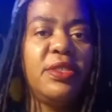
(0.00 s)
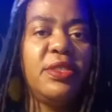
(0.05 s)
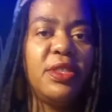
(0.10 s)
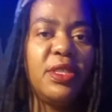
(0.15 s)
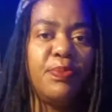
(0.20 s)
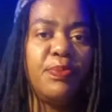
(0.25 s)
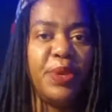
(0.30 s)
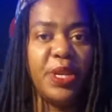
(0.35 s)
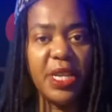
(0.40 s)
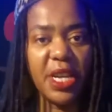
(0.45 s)
is
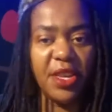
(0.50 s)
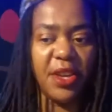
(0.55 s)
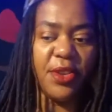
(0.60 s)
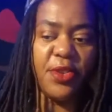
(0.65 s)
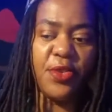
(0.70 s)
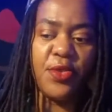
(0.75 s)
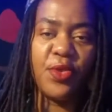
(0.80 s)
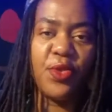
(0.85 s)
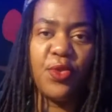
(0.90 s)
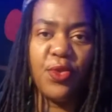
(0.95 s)
bigger than
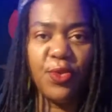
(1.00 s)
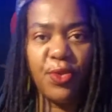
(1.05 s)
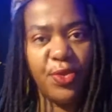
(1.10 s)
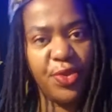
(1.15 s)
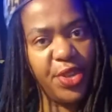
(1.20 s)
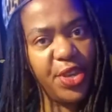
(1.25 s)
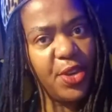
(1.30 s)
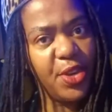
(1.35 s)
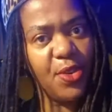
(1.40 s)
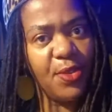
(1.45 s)
you could
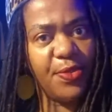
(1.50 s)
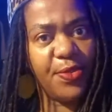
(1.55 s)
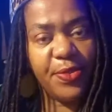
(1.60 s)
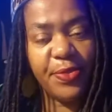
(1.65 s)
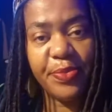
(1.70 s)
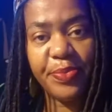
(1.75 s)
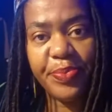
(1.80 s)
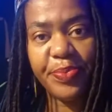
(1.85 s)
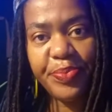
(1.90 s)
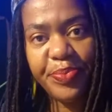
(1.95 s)
think of.
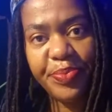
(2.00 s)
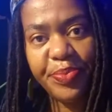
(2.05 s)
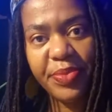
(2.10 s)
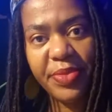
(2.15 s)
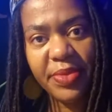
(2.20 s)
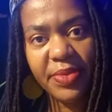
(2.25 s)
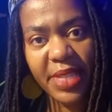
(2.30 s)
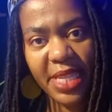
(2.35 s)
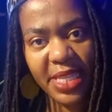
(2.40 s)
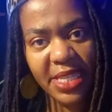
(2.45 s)

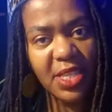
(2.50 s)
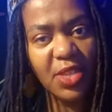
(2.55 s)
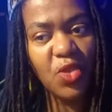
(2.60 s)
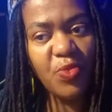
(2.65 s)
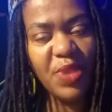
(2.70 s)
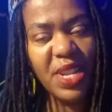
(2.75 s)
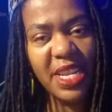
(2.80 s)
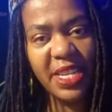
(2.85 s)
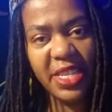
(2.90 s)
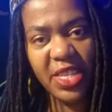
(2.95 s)
That is
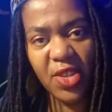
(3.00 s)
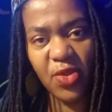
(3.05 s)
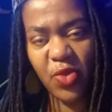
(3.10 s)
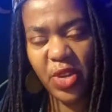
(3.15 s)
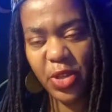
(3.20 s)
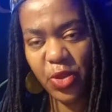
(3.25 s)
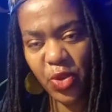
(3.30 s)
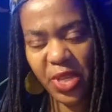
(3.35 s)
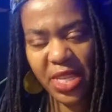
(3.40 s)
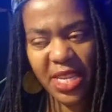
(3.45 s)
humiliation we're
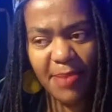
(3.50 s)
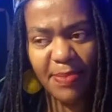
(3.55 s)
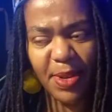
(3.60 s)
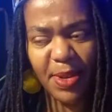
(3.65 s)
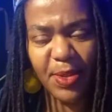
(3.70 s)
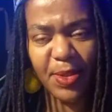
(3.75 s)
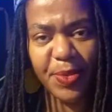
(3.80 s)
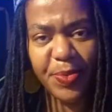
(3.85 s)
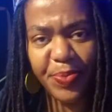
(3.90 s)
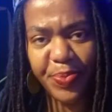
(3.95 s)
talking about.
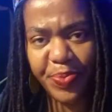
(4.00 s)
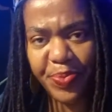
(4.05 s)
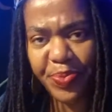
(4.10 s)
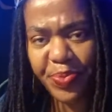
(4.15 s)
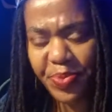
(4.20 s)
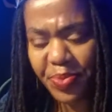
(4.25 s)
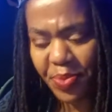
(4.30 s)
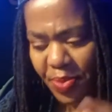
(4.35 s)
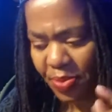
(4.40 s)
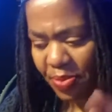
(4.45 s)

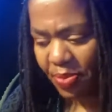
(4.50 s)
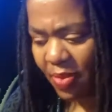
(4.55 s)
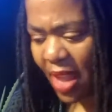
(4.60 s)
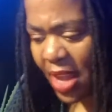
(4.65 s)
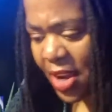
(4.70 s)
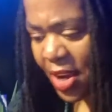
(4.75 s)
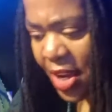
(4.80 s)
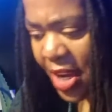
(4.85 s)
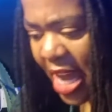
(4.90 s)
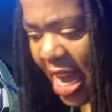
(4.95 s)

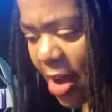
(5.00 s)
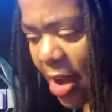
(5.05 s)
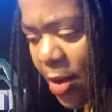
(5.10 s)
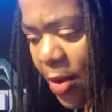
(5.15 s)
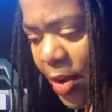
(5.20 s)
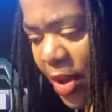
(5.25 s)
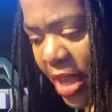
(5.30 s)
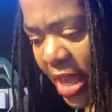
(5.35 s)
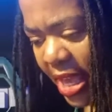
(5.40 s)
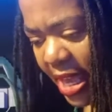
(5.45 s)
Now,
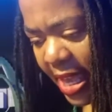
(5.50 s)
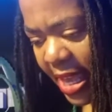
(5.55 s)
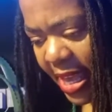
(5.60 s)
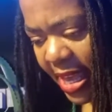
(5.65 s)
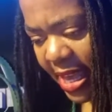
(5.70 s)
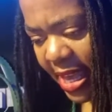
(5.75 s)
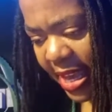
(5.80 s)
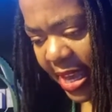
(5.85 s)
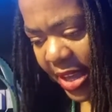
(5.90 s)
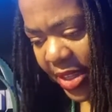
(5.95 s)

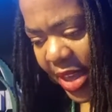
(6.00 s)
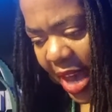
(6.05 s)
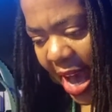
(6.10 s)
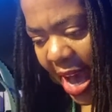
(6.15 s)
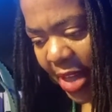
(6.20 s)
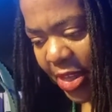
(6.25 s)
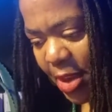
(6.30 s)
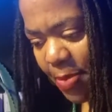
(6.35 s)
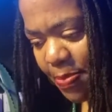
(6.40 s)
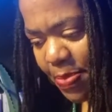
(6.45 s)
the
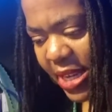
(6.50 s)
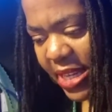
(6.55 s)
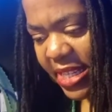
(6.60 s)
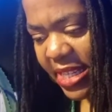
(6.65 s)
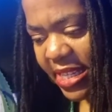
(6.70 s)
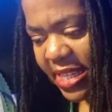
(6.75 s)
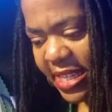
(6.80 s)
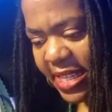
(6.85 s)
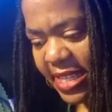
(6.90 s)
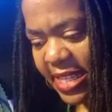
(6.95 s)
other bit
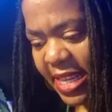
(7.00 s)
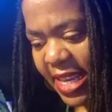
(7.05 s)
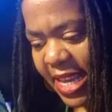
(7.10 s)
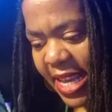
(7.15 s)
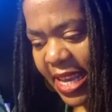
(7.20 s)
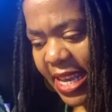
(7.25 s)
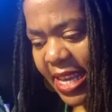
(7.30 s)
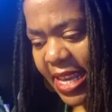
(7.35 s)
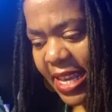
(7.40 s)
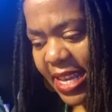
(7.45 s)
is,
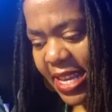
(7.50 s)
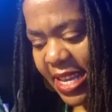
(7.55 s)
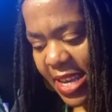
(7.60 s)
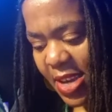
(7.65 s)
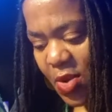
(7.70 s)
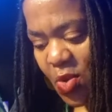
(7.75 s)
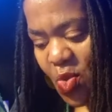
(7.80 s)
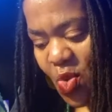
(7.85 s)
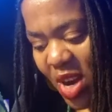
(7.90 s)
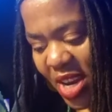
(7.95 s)

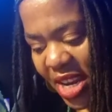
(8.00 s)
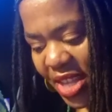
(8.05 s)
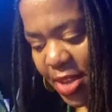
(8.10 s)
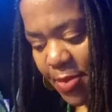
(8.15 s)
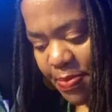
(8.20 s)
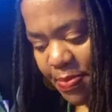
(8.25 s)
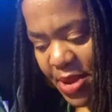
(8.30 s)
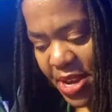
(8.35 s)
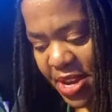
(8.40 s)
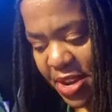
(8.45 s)
what are the
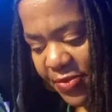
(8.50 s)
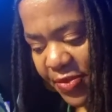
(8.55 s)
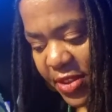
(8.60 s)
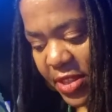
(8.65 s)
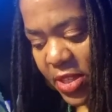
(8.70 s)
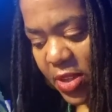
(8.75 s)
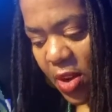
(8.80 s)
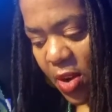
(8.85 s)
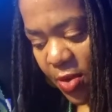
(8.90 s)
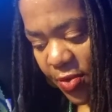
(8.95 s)

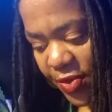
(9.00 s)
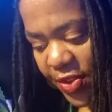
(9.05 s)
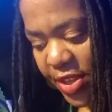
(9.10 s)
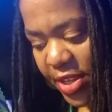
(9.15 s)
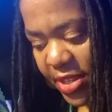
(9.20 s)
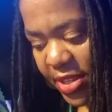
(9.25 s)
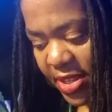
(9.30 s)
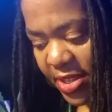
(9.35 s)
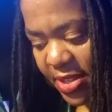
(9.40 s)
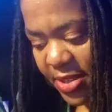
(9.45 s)
benefits of
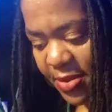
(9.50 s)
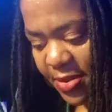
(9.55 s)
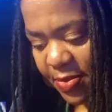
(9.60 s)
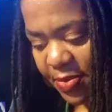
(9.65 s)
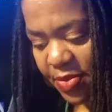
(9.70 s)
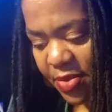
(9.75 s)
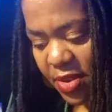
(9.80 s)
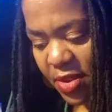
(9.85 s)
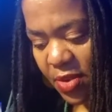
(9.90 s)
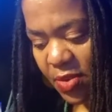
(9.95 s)
this?
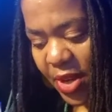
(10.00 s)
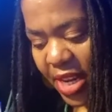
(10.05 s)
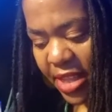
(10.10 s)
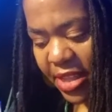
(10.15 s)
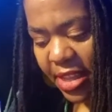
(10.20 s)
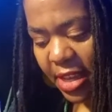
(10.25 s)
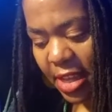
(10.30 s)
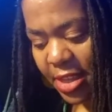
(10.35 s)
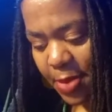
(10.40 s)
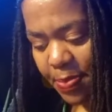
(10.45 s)
What are
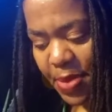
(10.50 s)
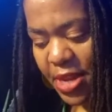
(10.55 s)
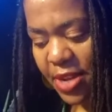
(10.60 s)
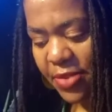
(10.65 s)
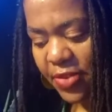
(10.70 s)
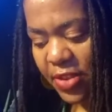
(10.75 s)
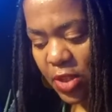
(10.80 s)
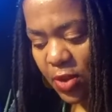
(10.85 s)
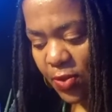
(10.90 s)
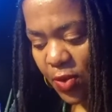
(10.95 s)
the
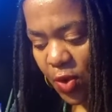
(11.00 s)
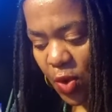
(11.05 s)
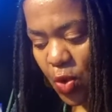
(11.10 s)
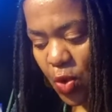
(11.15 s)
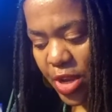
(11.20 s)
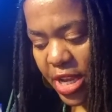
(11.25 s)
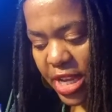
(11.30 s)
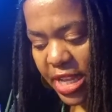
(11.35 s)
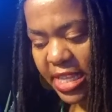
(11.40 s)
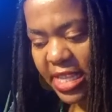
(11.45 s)
benefits of
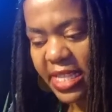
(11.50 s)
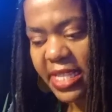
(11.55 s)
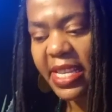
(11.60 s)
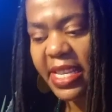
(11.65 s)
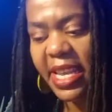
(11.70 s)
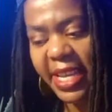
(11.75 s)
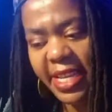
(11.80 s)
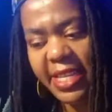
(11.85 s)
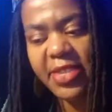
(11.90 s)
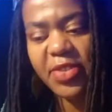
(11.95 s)
going this
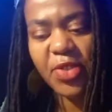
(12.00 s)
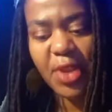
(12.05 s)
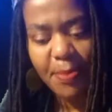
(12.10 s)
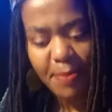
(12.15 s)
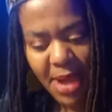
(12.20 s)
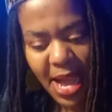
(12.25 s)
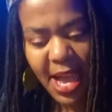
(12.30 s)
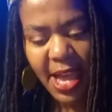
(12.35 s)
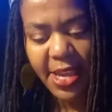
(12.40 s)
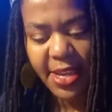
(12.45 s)
extra
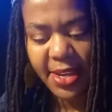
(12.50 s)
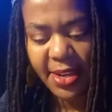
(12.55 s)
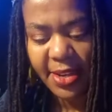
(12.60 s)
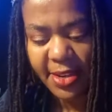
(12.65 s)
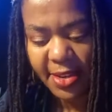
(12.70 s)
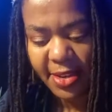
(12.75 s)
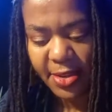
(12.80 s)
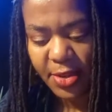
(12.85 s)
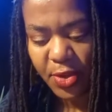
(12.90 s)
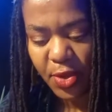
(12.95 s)
mile
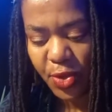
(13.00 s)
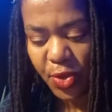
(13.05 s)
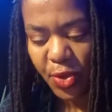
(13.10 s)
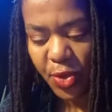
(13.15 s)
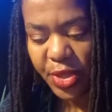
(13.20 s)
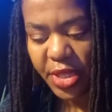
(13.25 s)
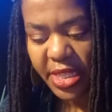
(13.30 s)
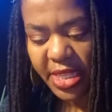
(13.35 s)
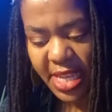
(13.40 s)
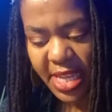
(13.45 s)
to do
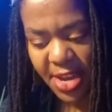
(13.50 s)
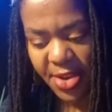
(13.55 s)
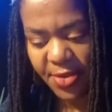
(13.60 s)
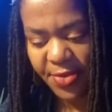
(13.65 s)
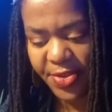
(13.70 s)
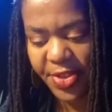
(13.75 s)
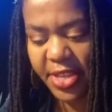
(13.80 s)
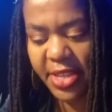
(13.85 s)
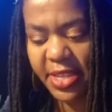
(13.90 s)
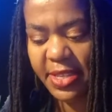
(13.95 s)
these kind of
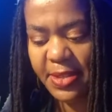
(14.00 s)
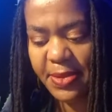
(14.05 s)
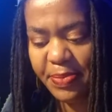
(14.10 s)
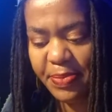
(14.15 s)
things?